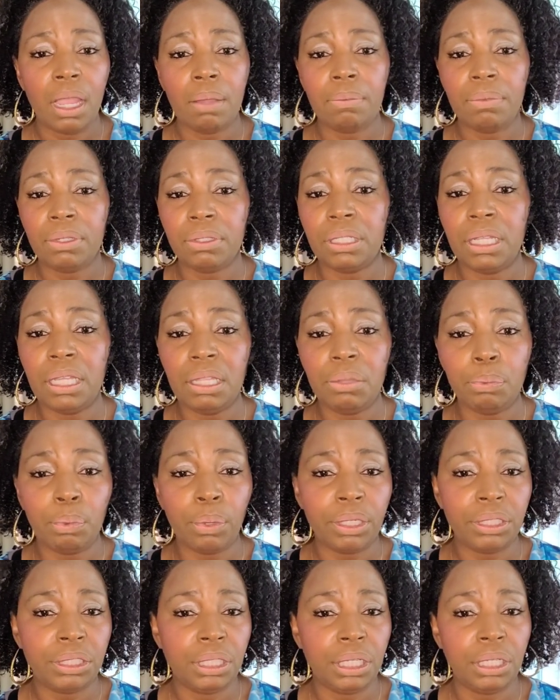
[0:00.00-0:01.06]
their teeth
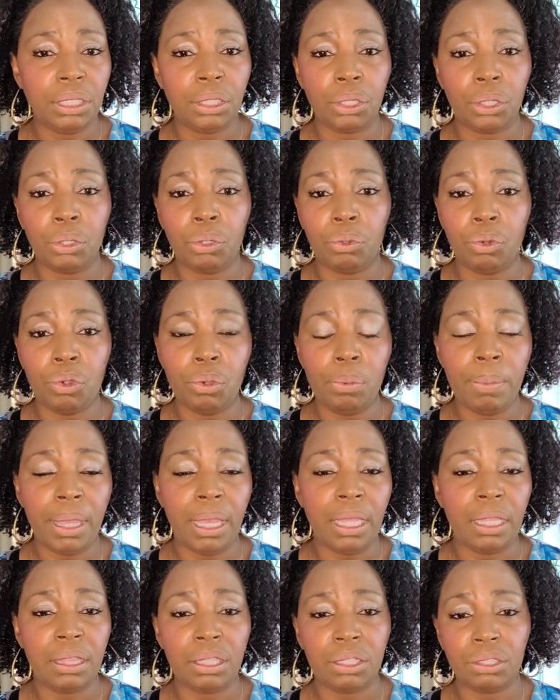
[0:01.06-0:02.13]
brushing, their
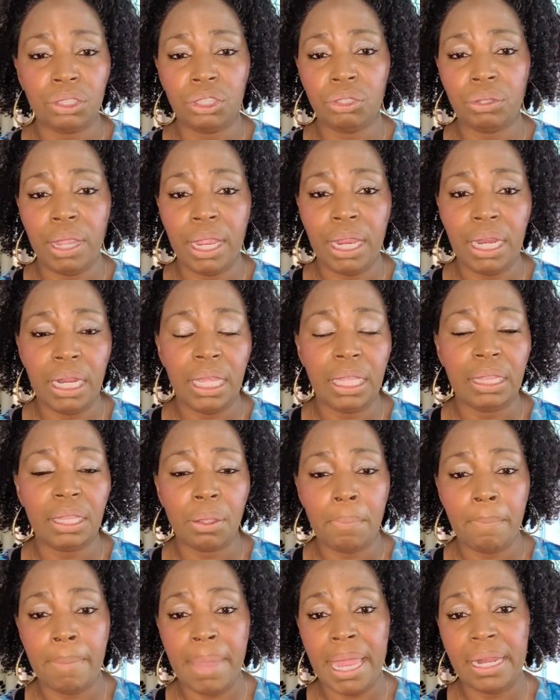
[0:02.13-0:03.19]
grooming, their training, their
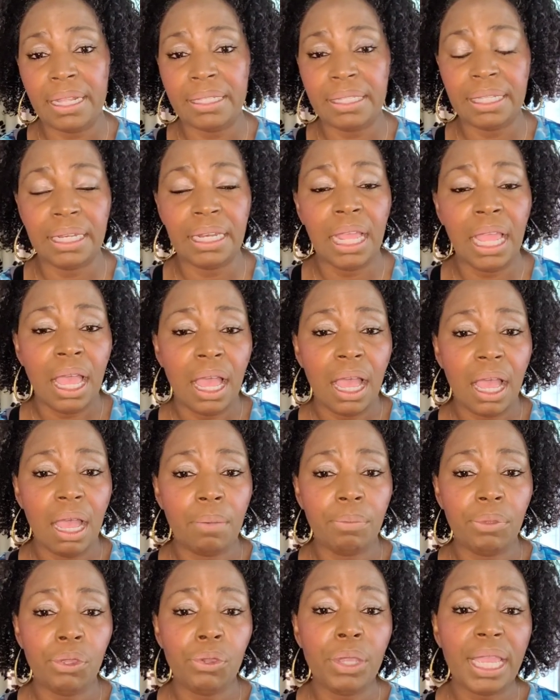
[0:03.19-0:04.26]
medicine.
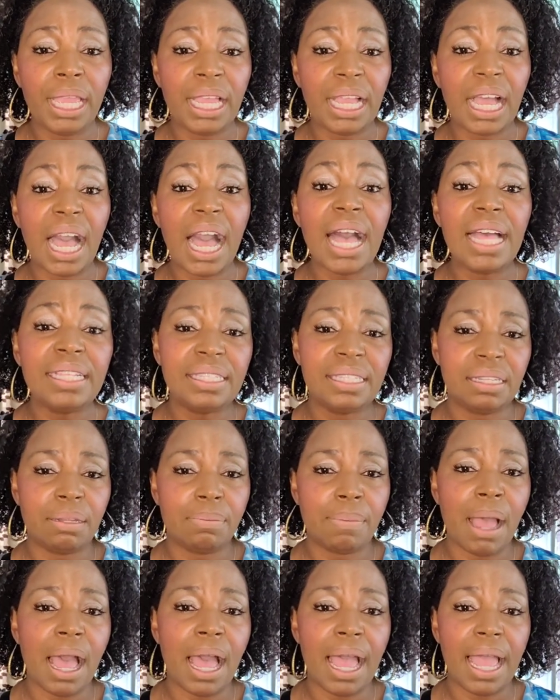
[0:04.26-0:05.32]
You can
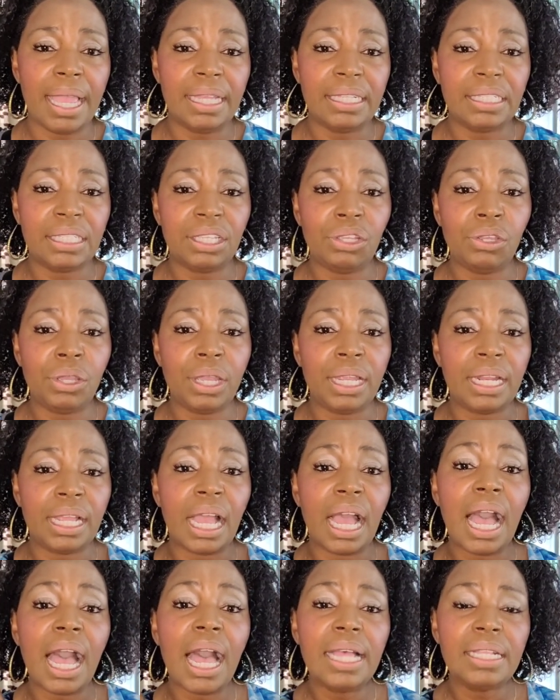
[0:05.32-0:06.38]
customize
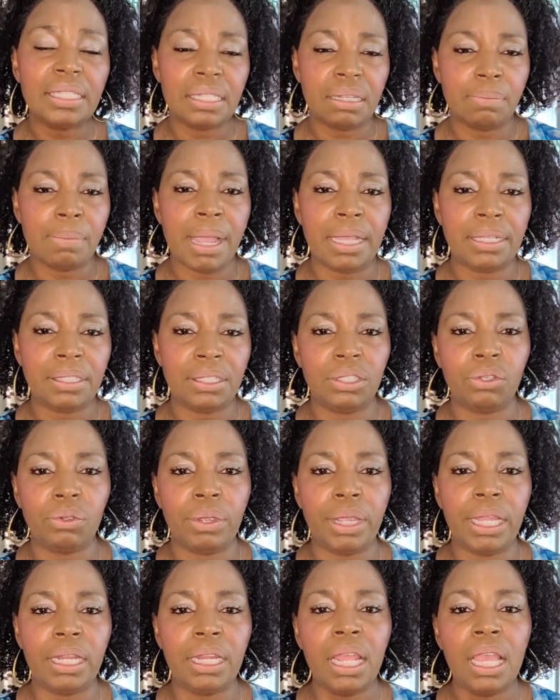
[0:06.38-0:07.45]
the
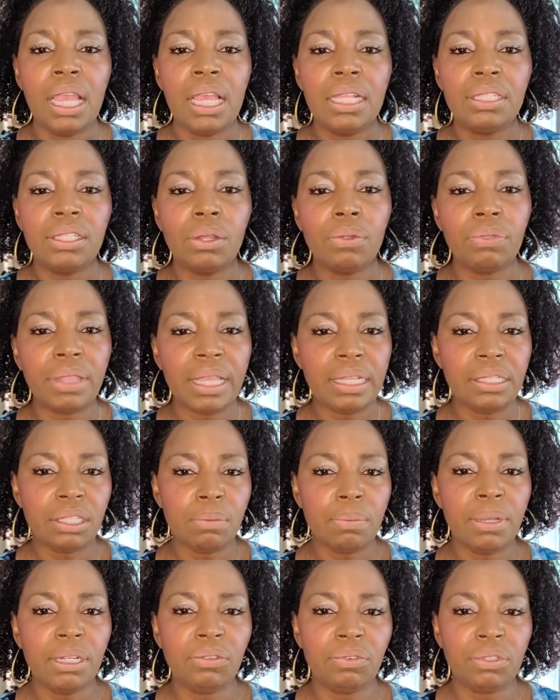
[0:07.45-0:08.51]
screen. So thanks so
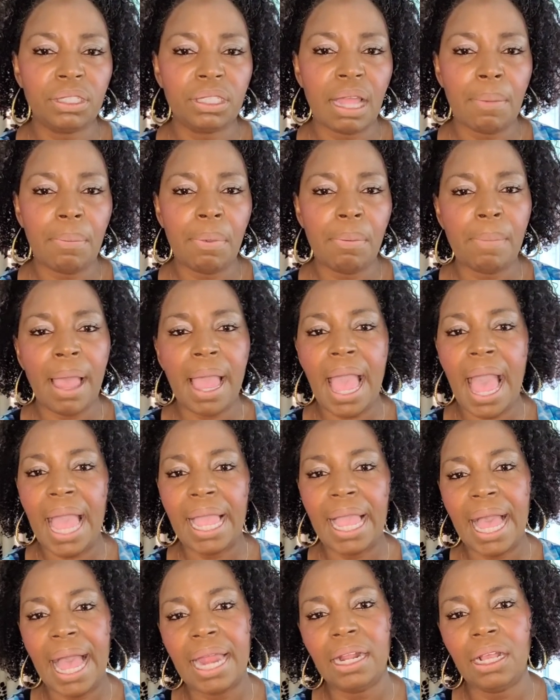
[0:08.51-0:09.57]
much for stopping by. I
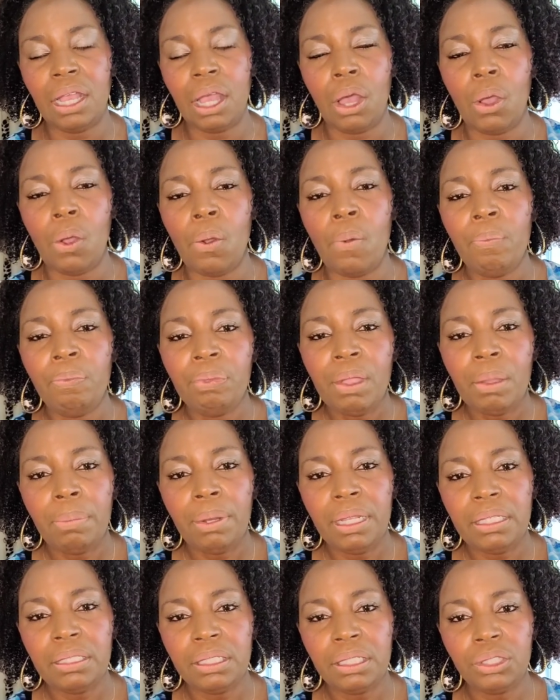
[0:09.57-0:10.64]
gotta go.
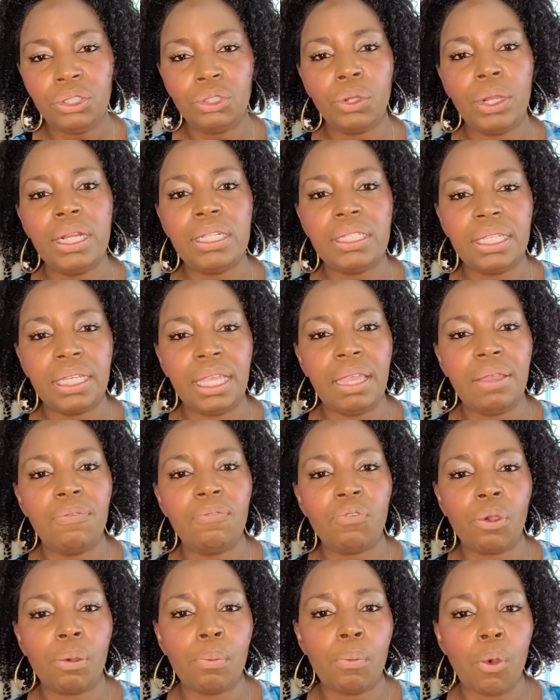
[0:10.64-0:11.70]
Please just join us again
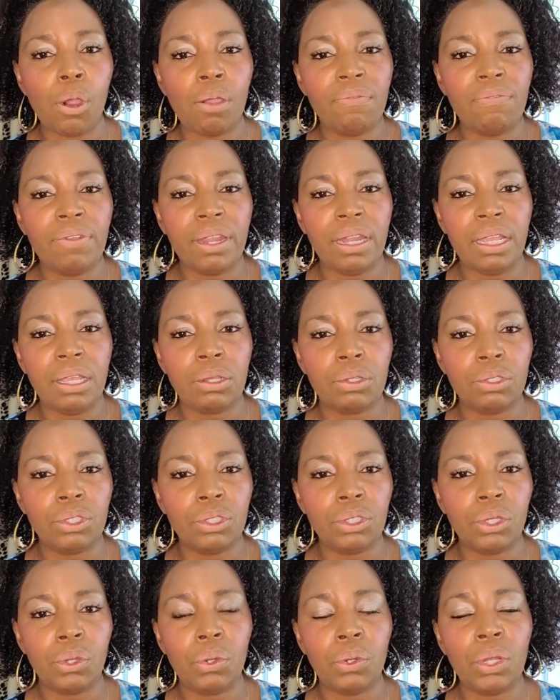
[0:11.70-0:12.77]
for more videos
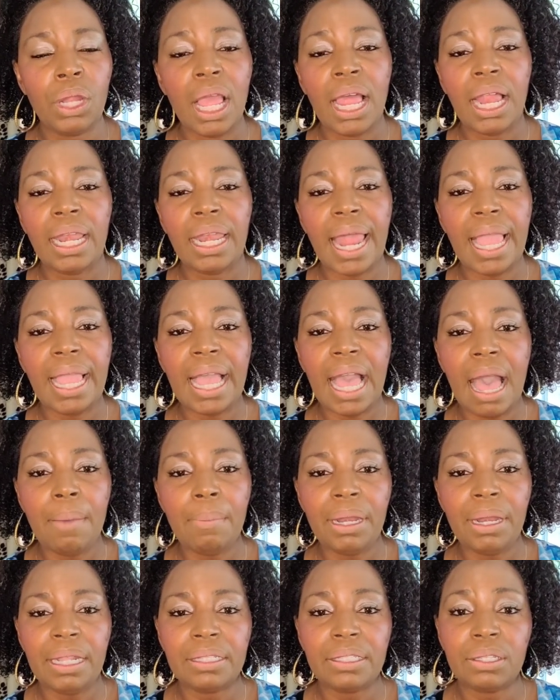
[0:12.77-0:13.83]
soon. Like,
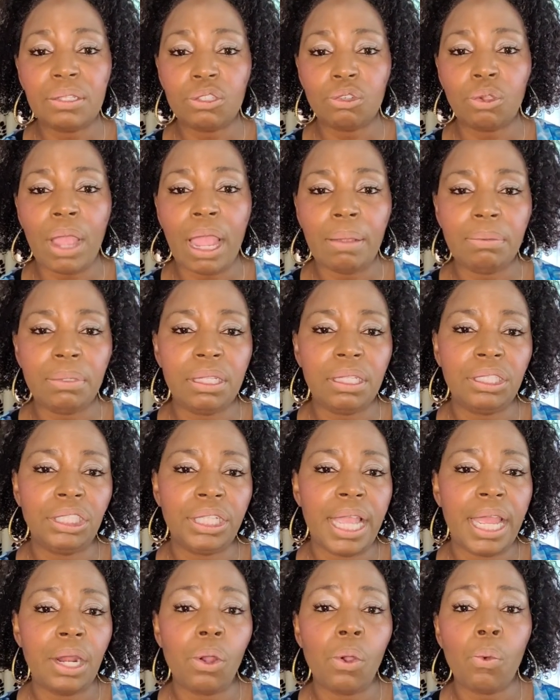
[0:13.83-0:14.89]
comment, and subscribe to the
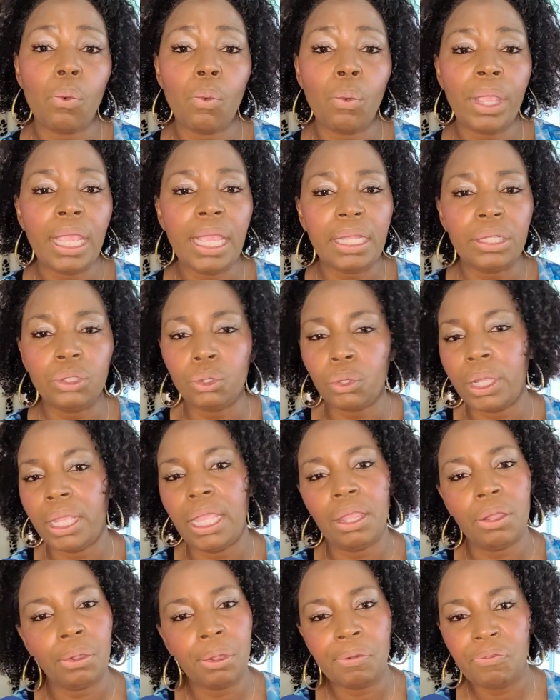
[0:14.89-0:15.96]
channel. We enjoy
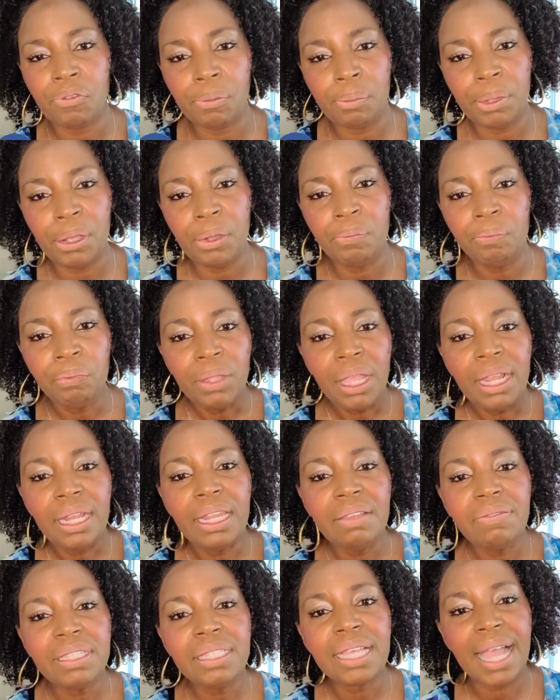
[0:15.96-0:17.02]
hearing from you.
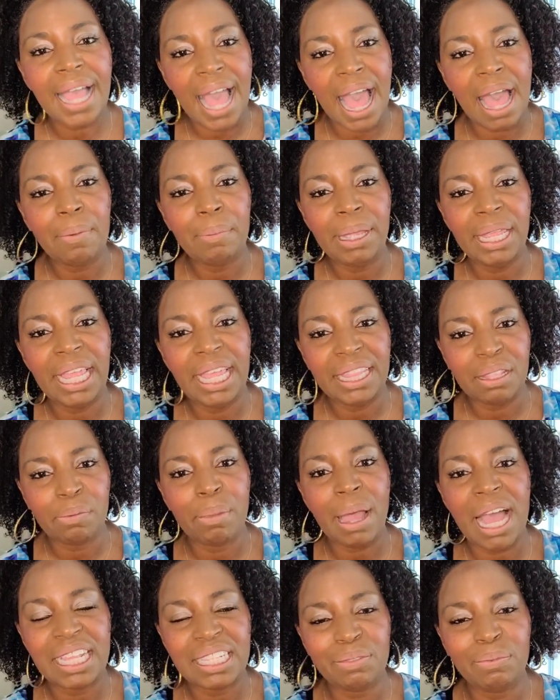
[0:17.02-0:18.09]
Leave us a comment in the
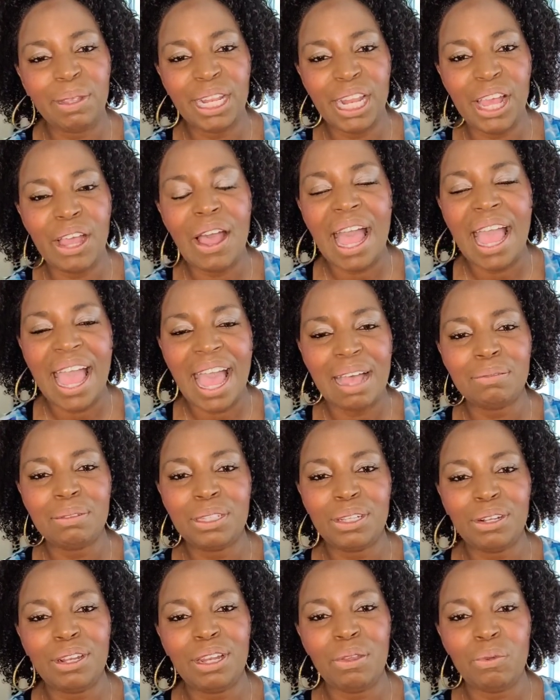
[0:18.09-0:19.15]
box below. I
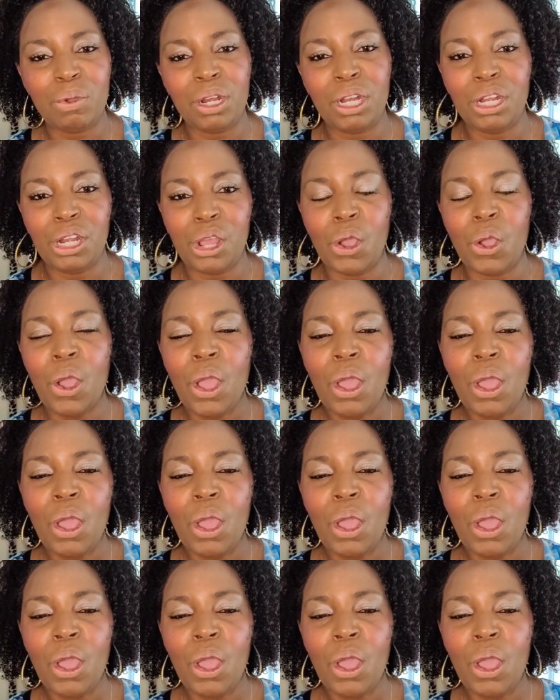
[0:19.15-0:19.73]
absolutely want to know